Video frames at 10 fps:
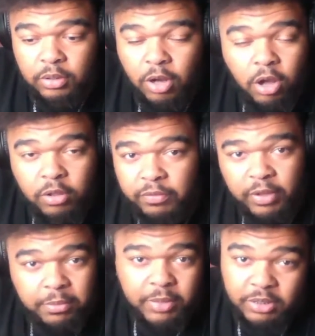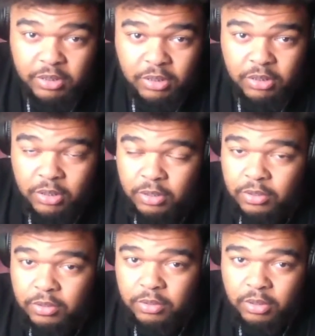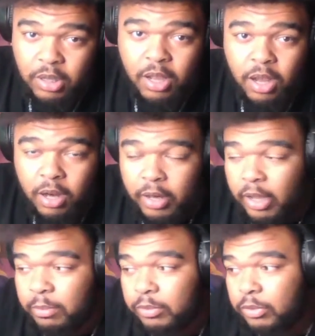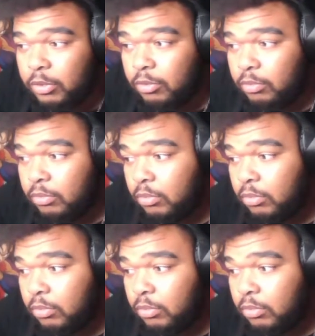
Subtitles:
all of them, and still are able to